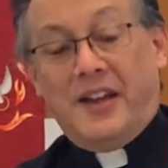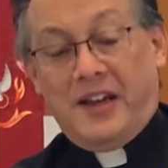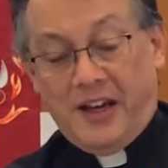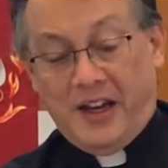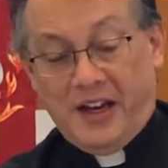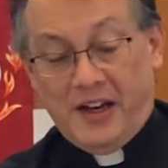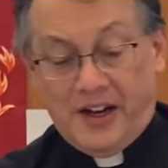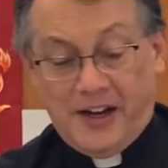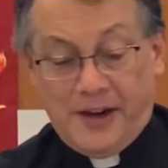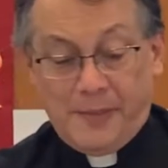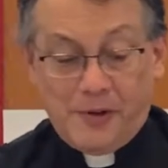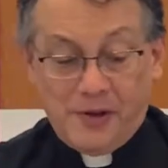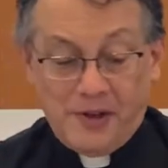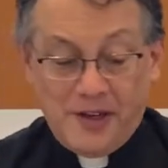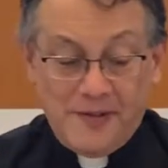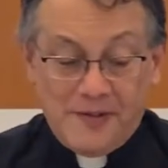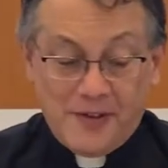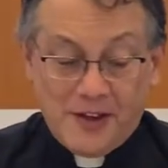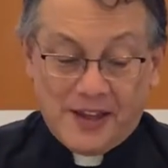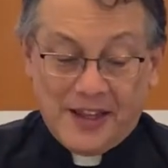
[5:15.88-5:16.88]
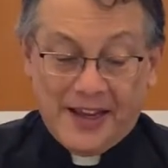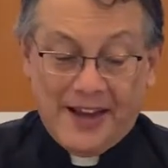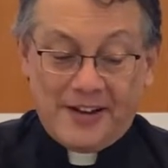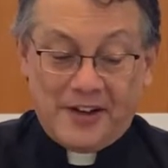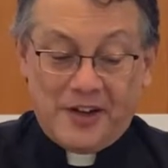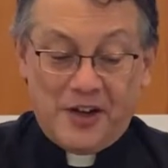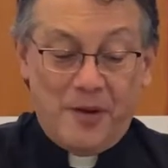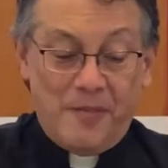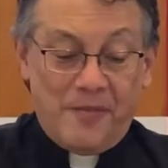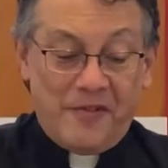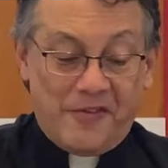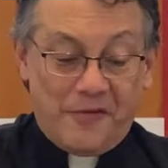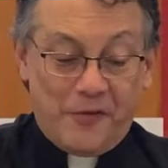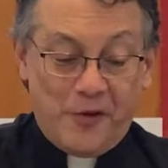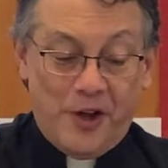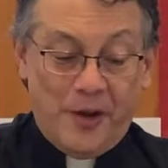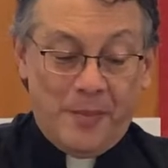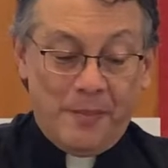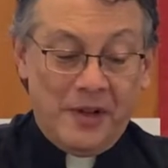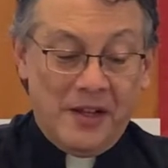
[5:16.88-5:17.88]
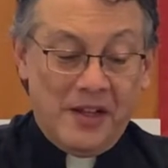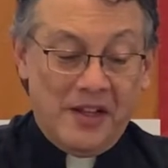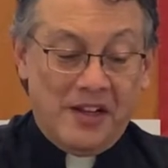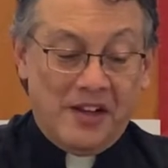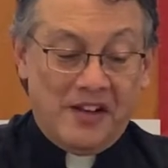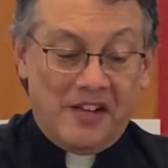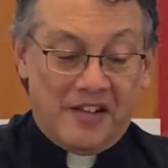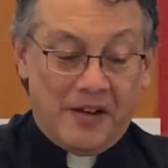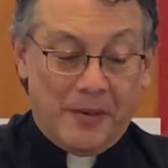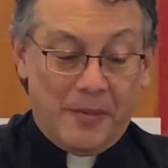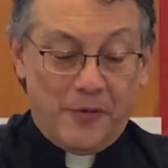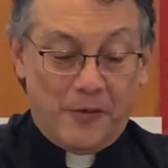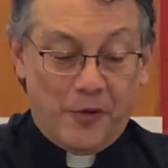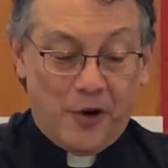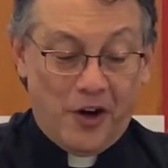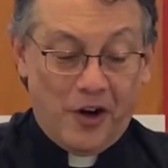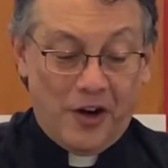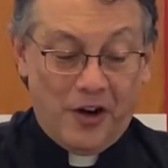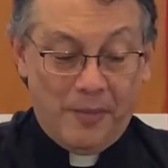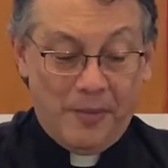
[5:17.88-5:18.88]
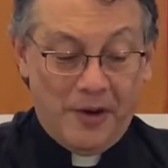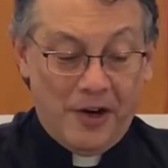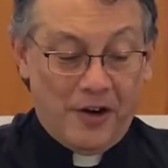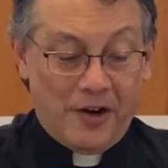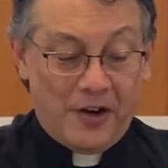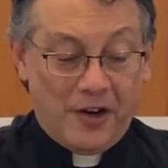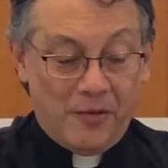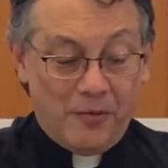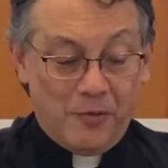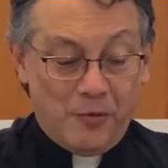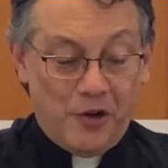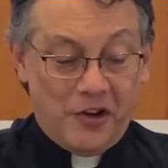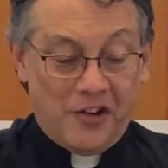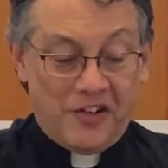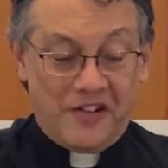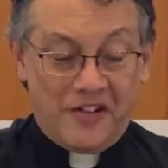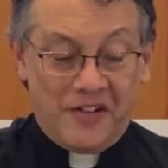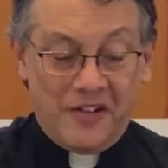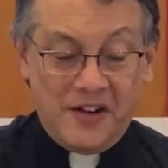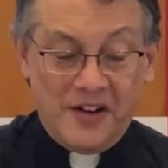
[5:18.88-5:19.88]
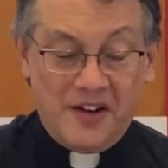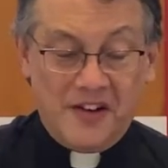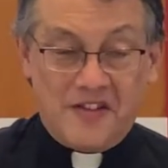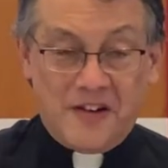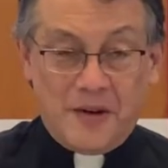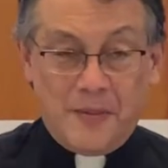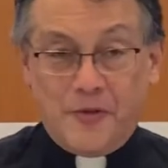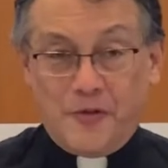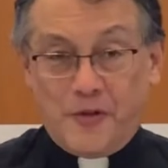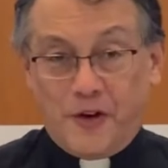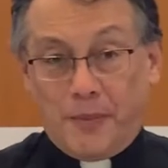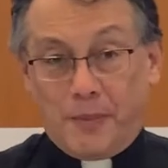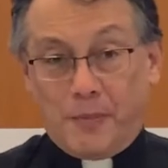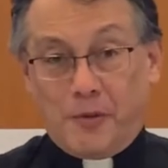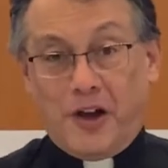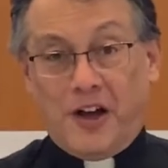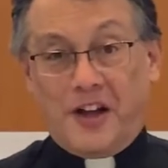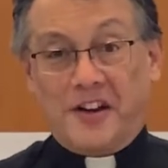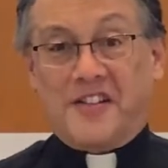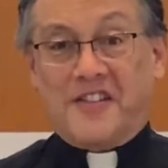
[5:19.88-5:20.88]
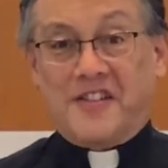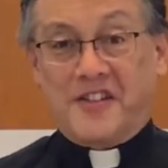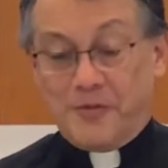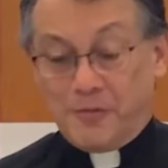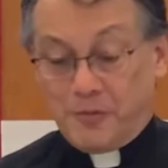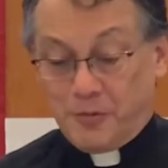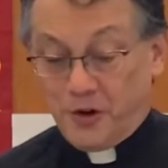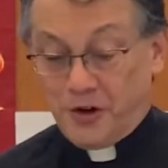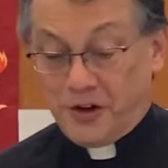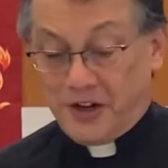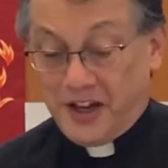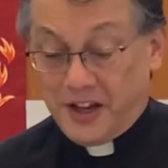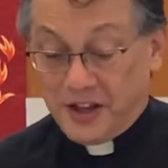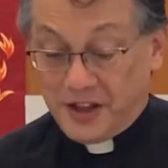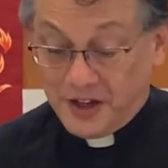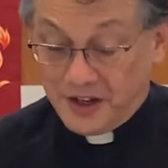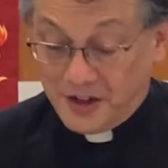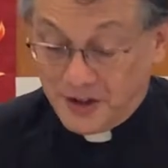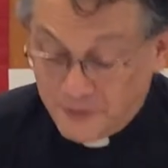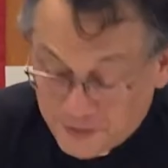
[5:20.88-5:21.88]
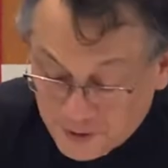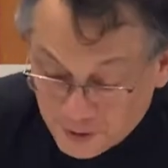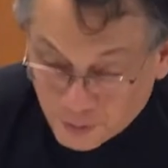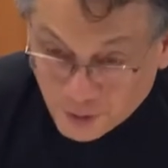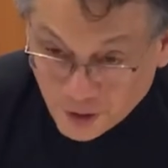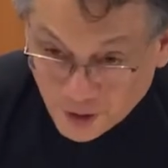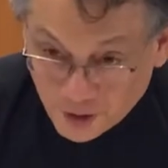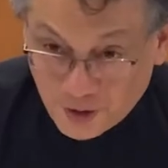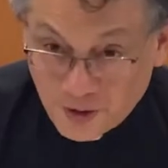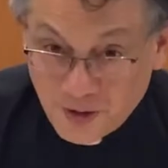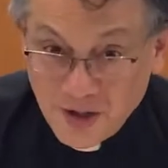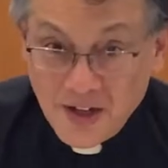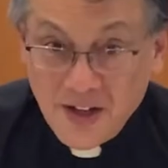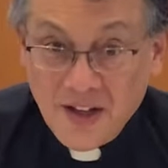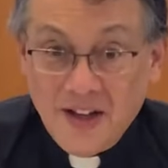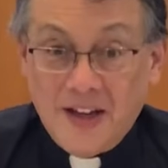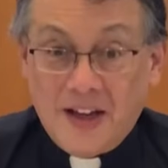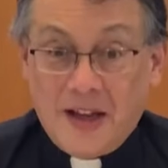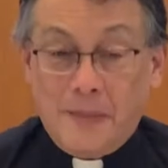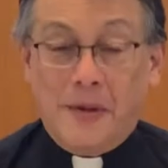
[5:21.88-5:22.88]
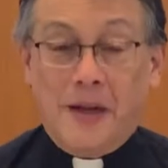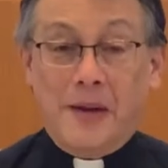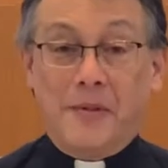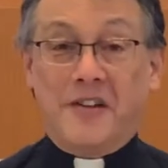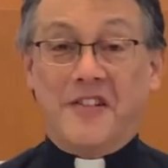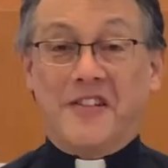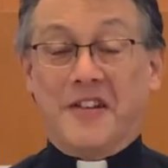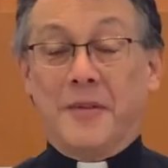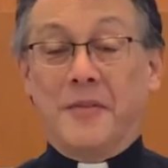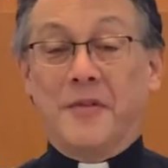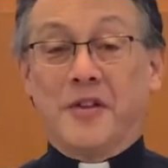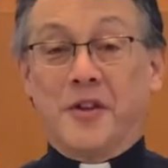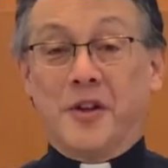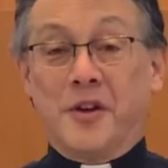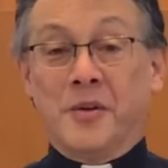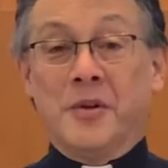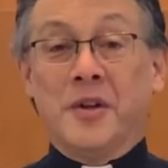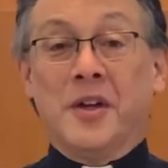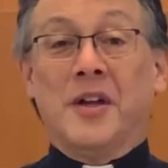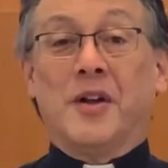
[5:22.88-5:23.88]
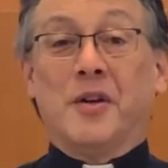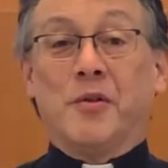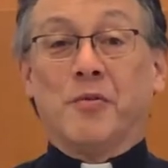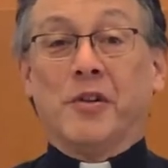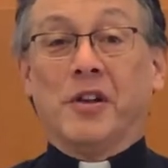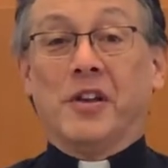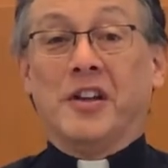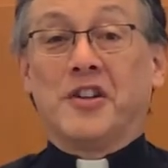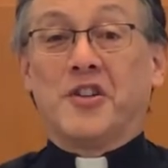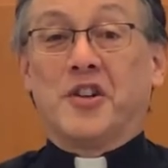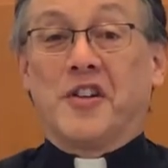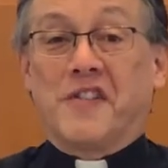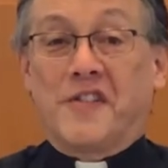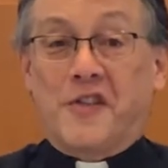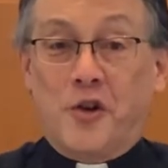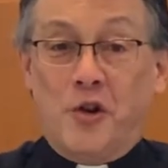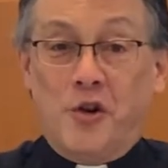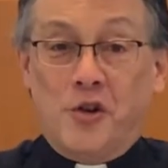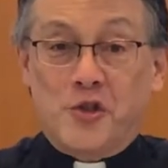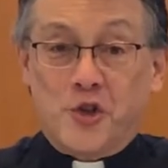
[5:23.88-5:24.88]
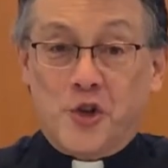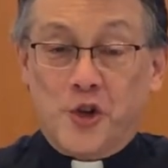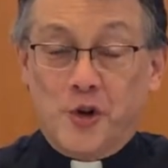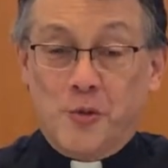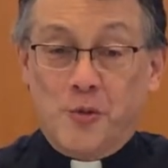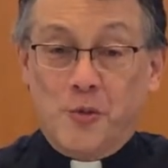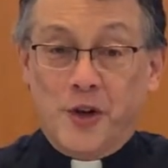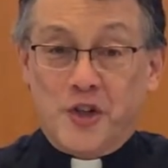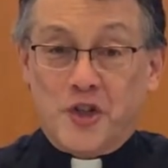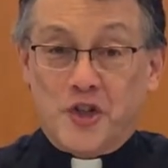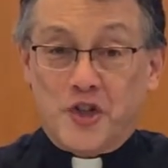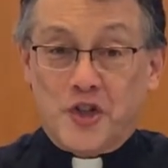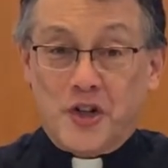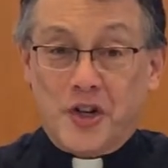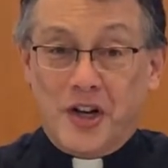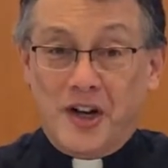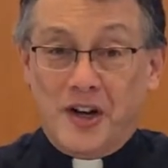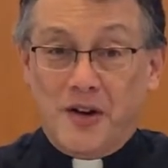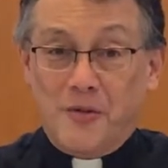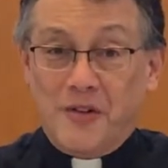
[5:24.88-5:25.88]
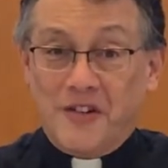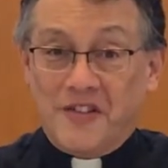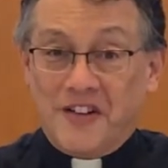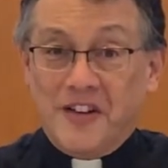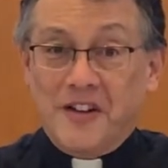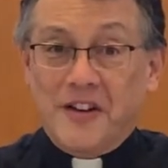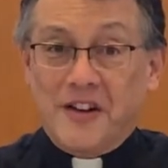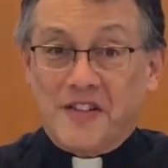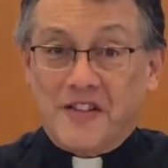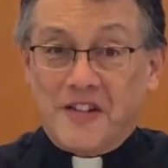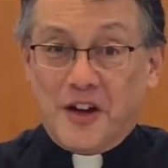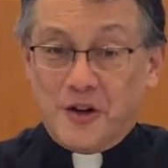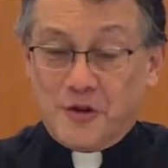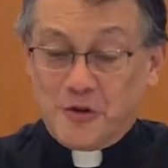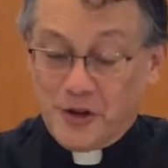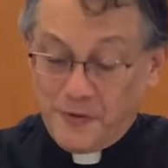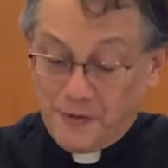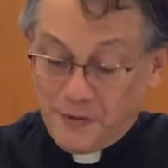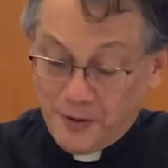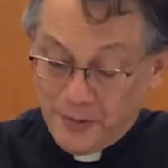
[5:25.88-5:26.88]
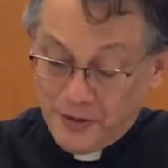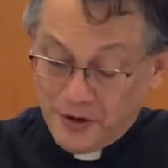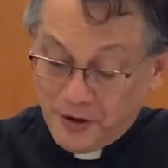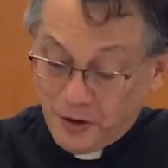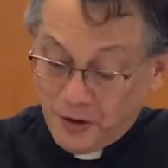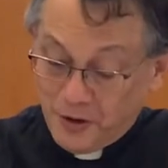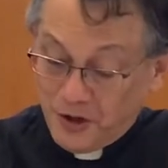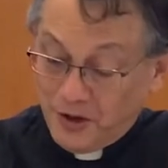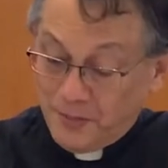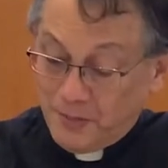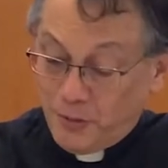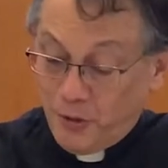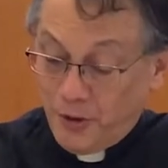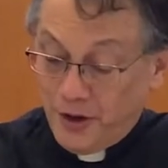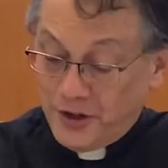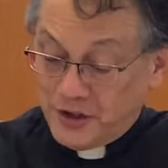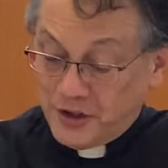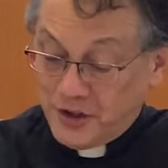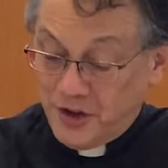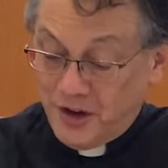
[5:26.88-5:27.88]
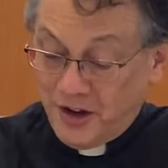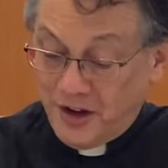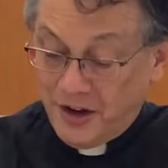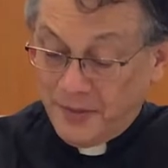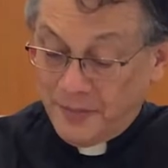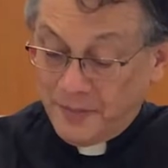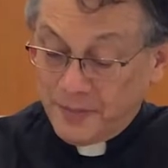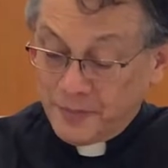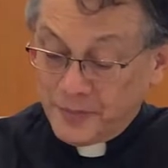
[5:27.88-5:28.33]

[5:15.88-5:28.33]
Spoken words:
And I believe that that comes from some of our American roots, some of our Protestant work ethic, if you will, and maybe some of the religious culture which was in this country from an early point on.